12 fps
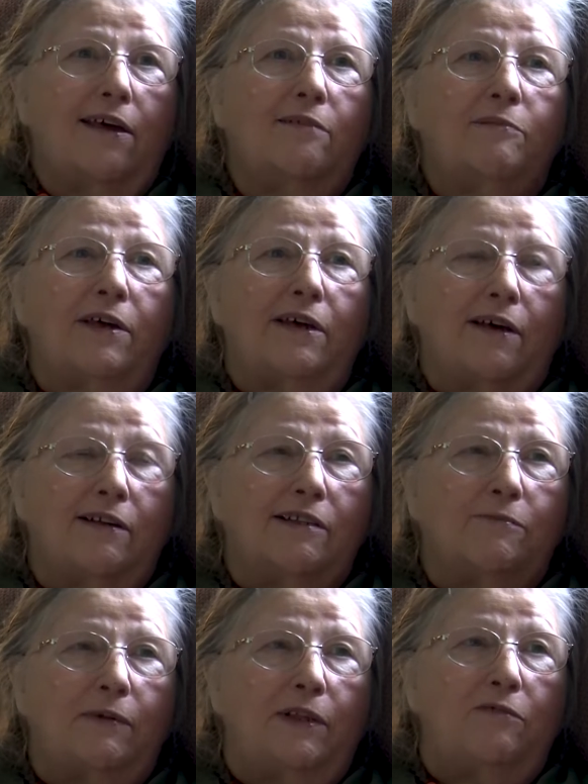And my
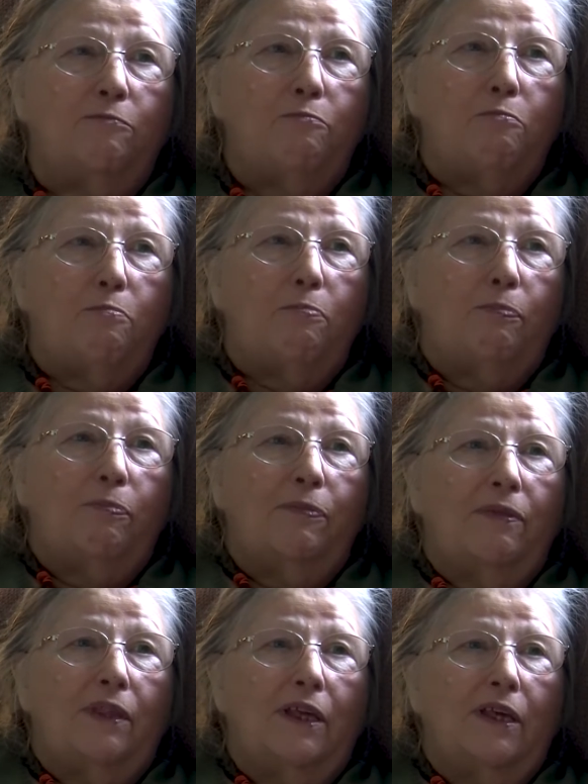husband,
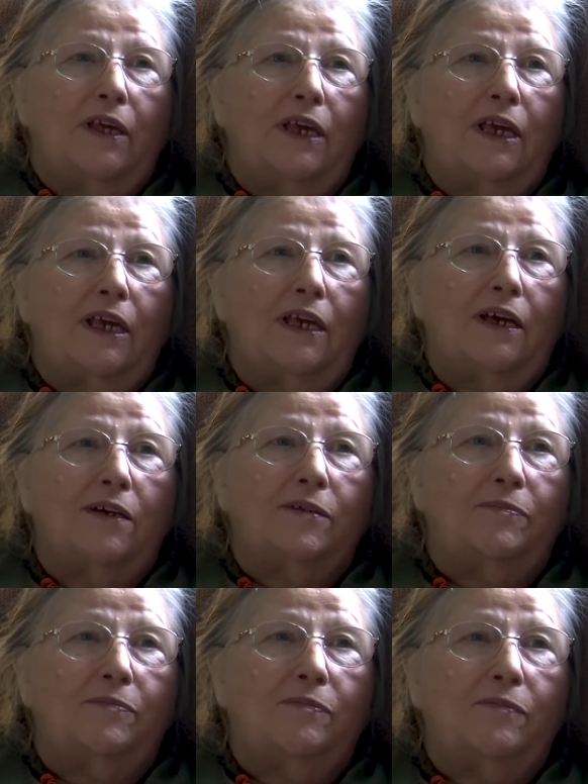he
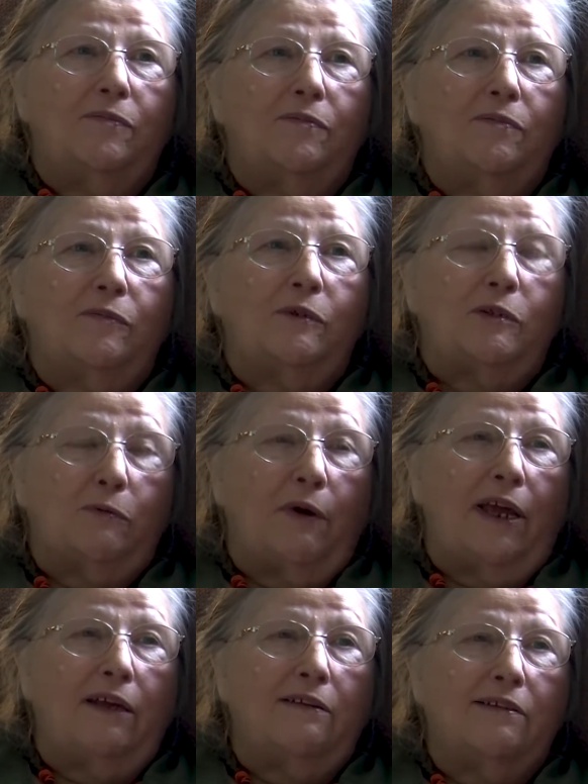was
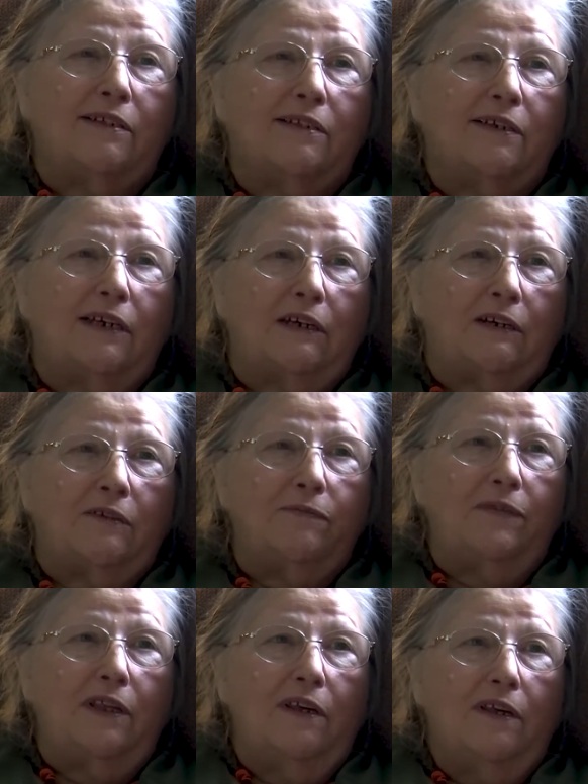raised here.
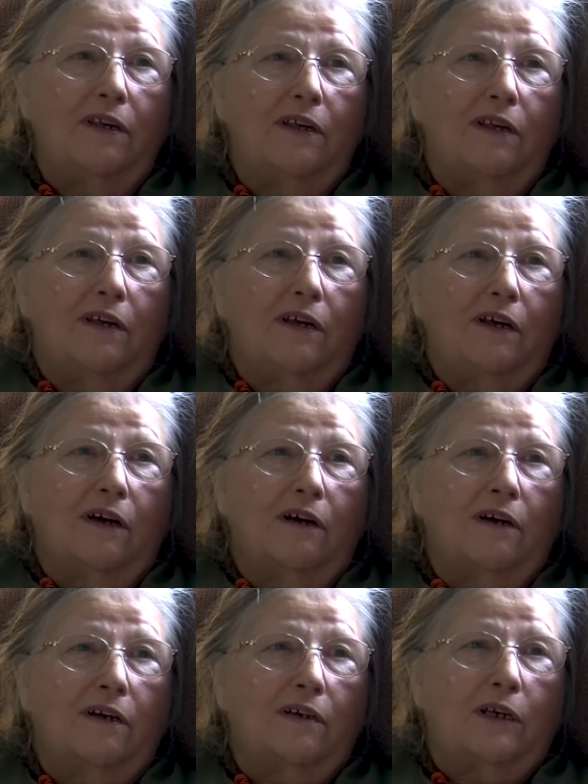
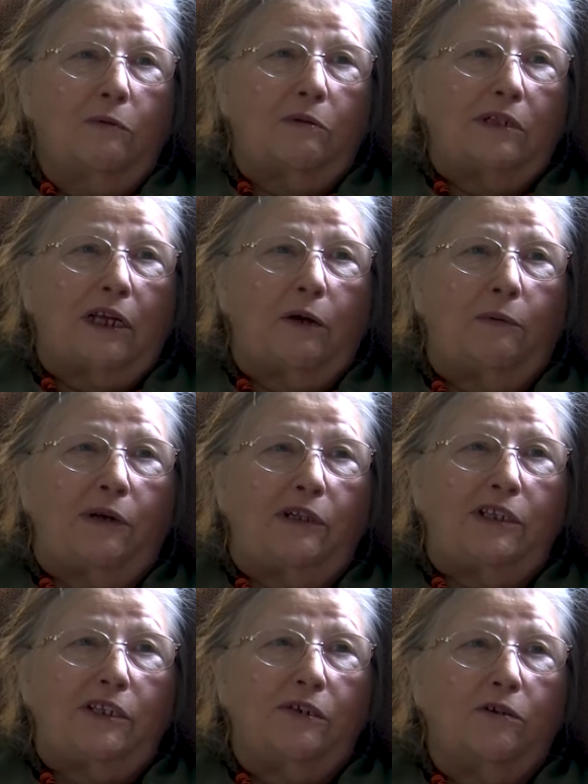He was like about
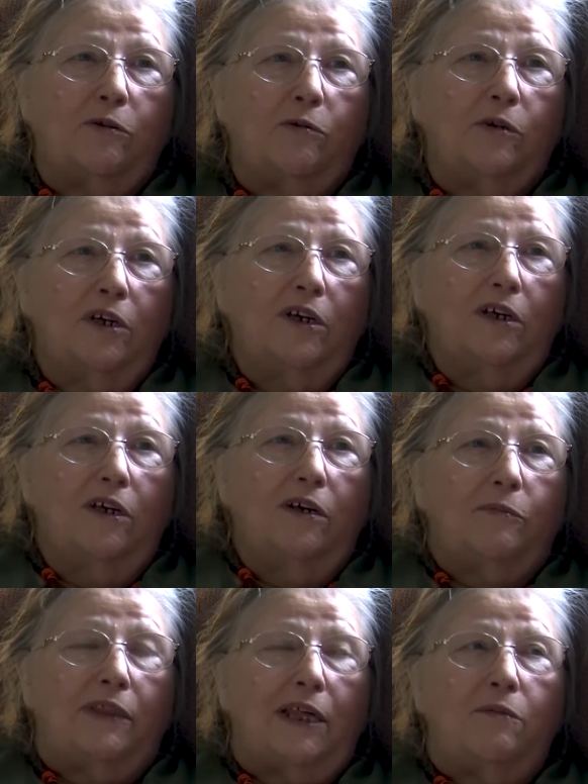2.
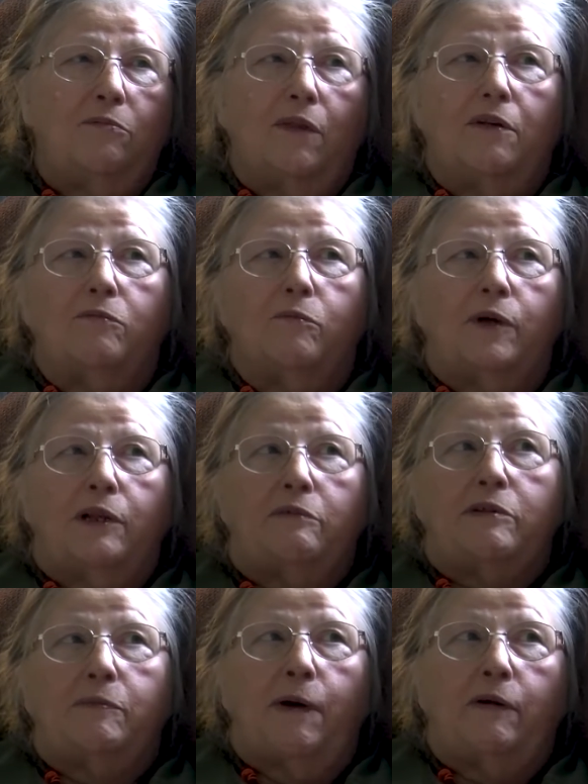But then when he
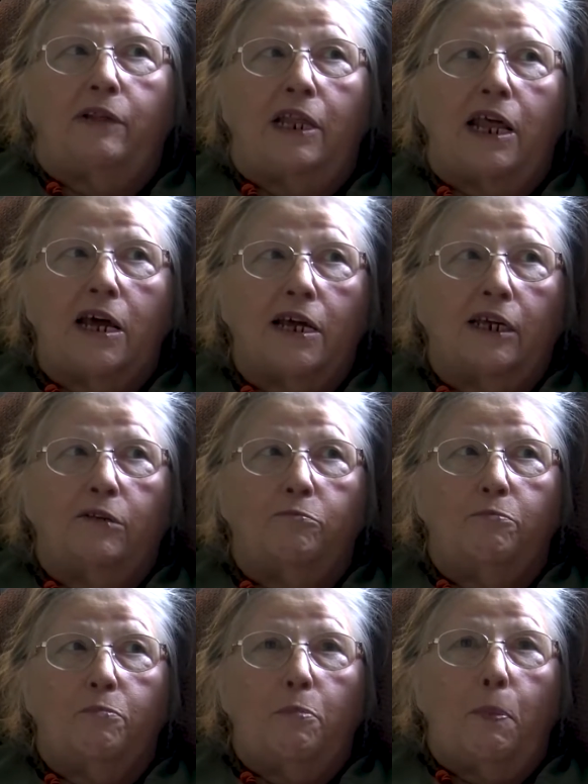was about 9,
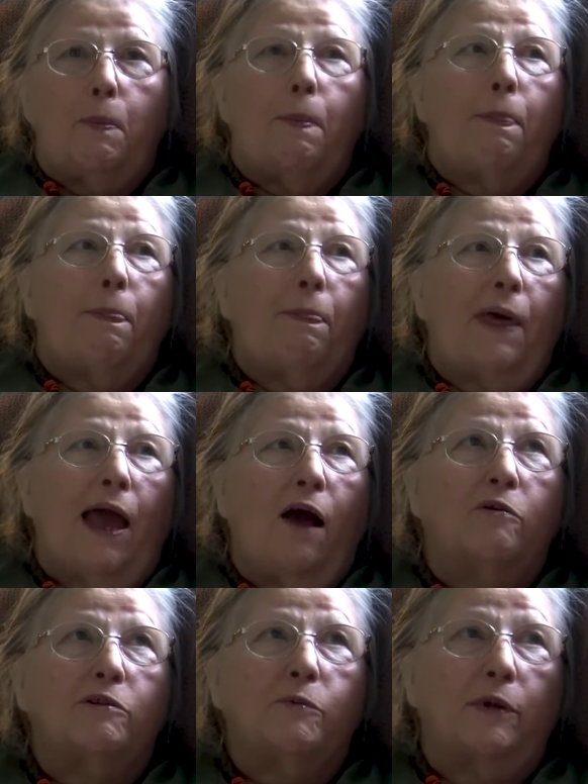the
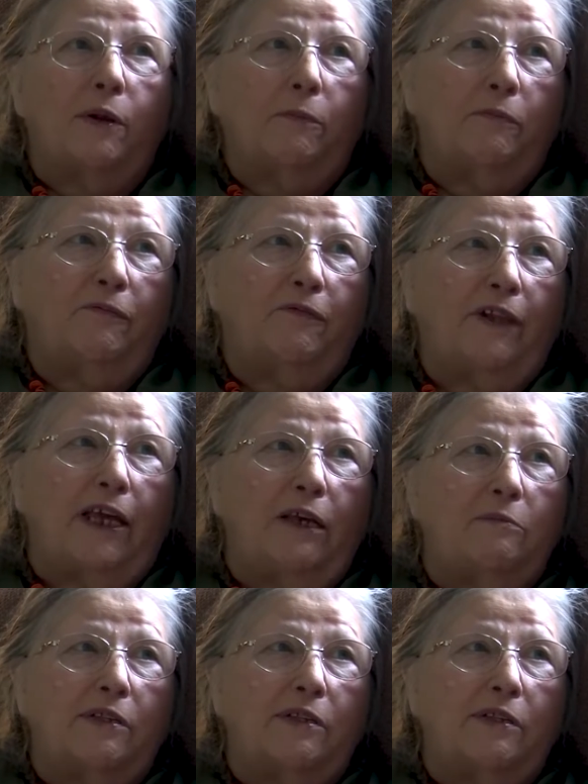house went up in flames.